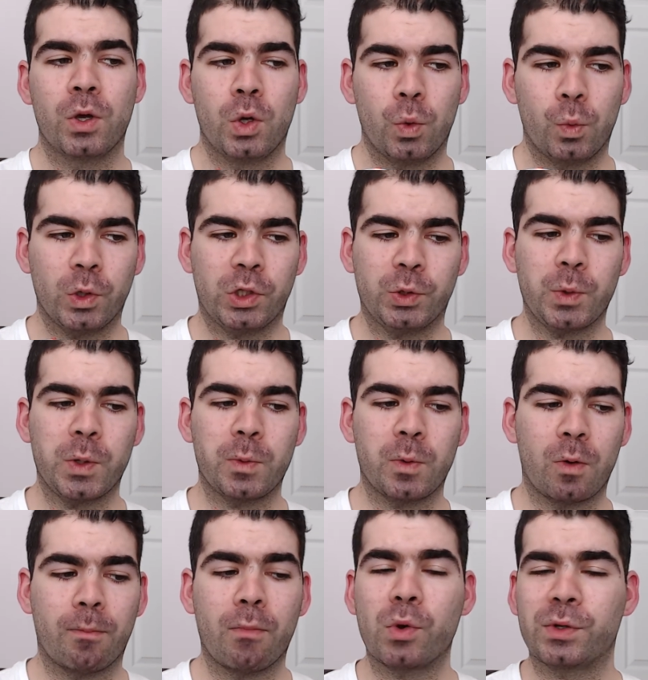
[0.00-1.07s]
which we will
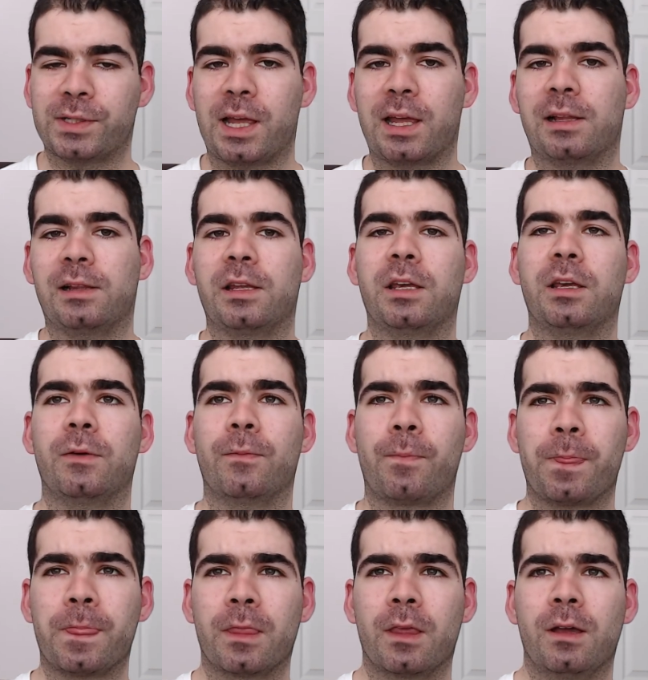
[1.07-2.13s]
most likely
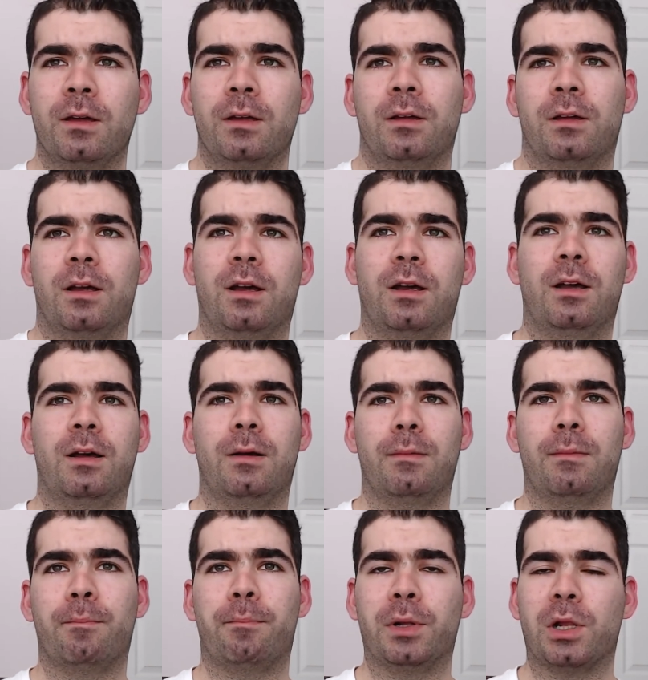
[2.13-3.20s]

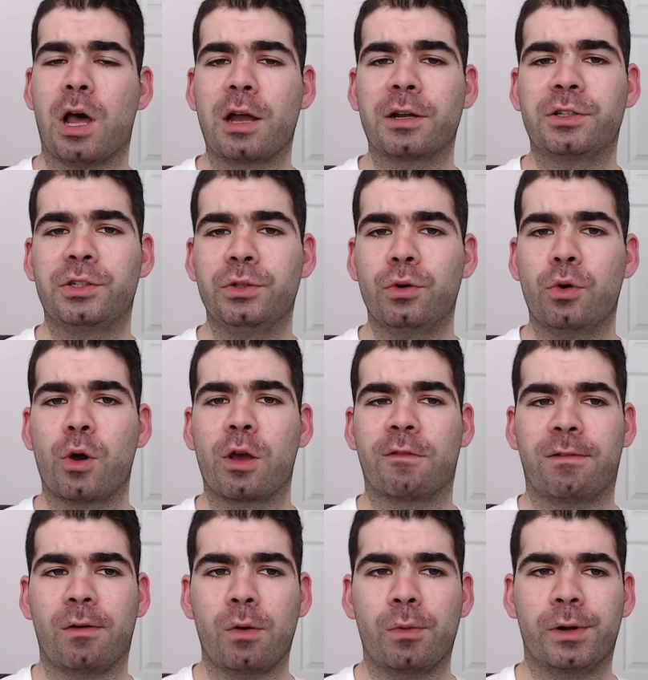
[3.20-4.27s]
belong to going
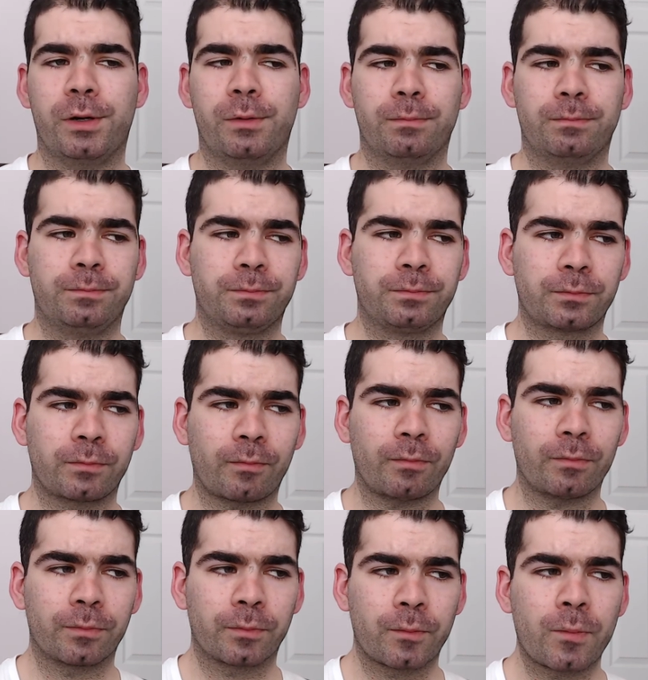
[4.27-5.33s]
forward,
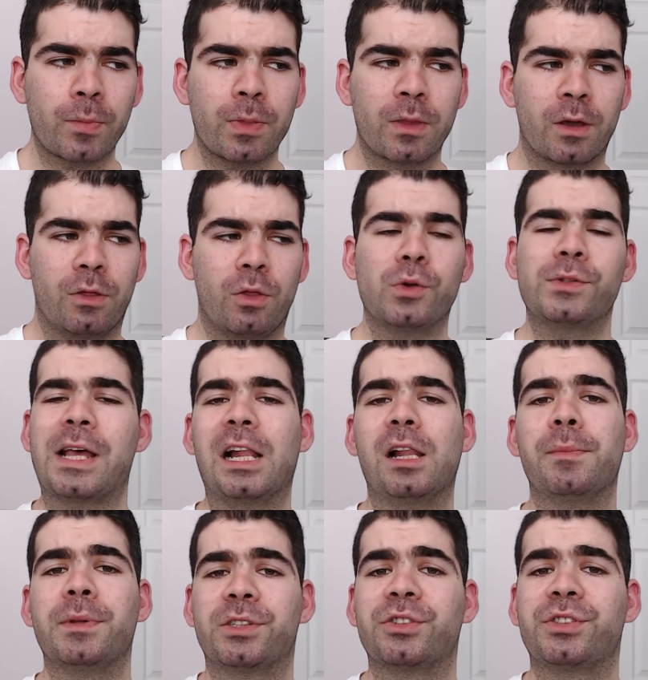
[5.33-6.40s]
those
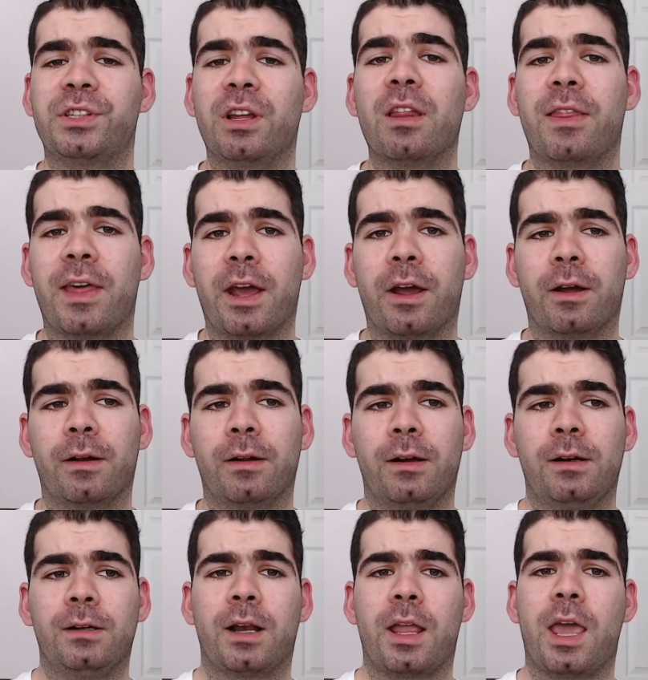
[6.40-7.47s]
elements are still there.
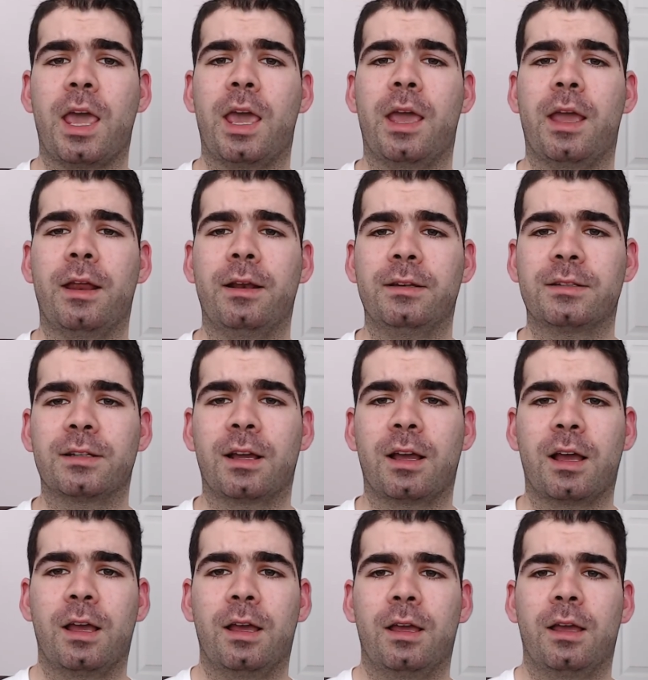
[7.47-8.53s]
And
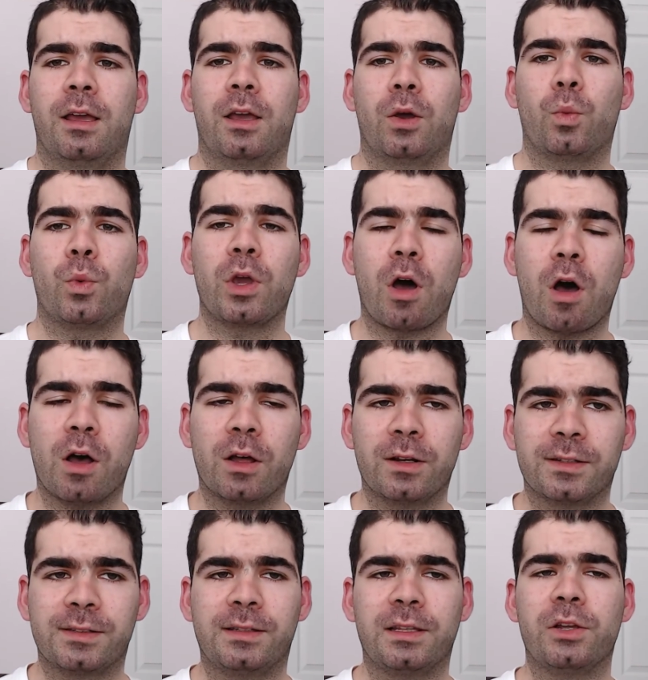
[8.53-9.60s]
we
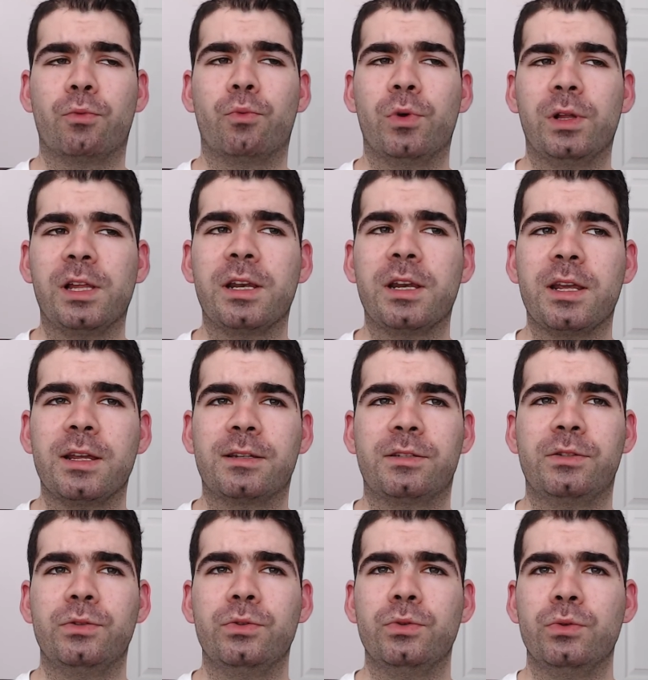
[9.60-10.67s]
honestly really need
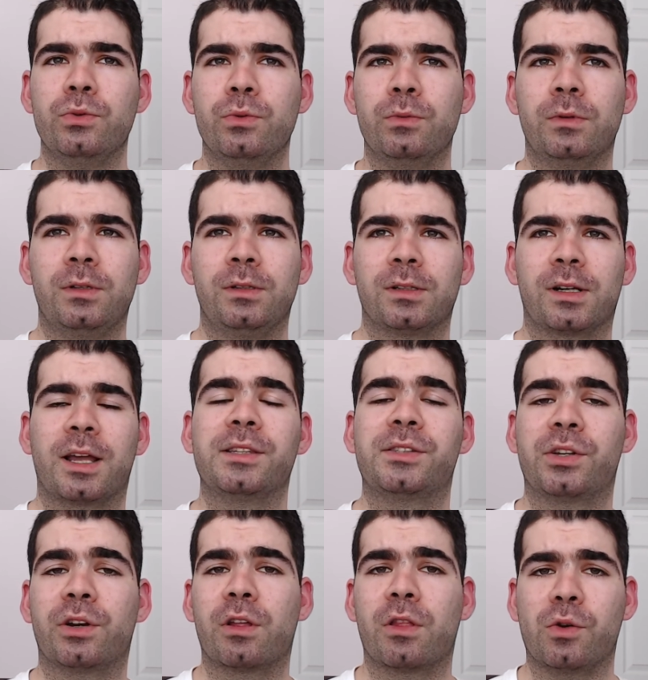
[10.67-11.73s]
to
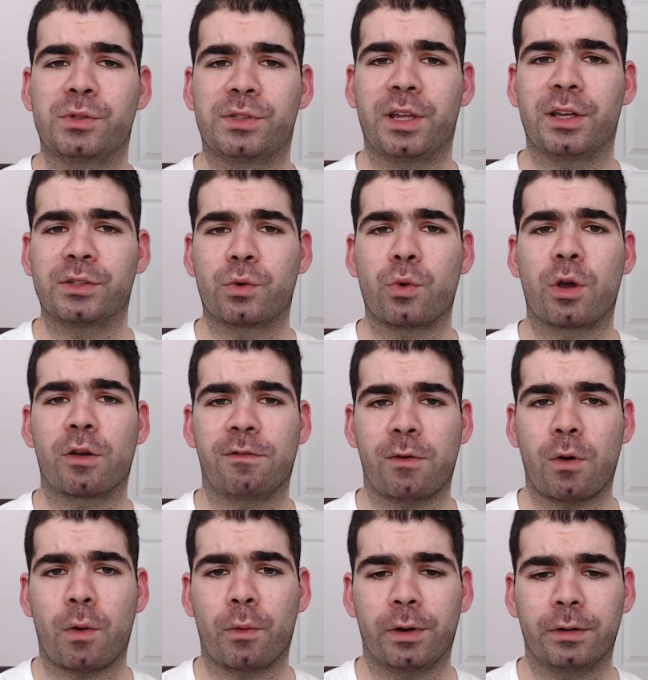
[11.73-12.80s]
consider those things going
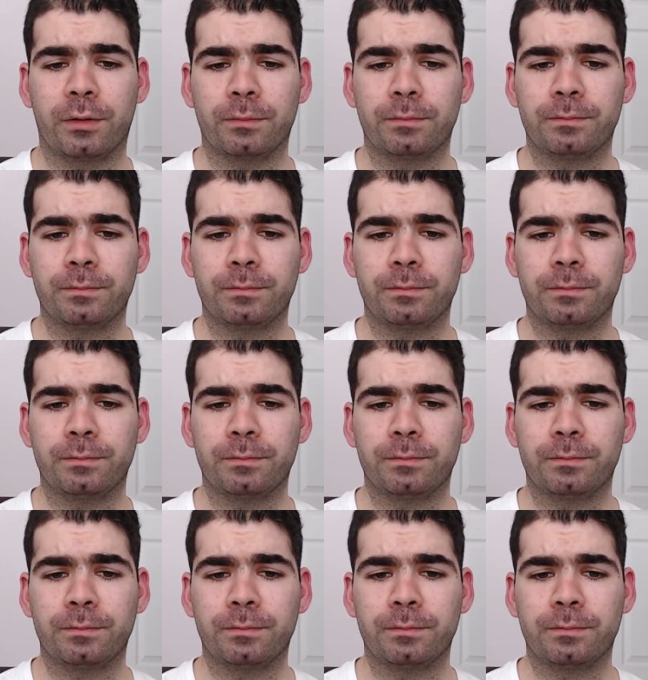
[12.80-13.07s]
forward.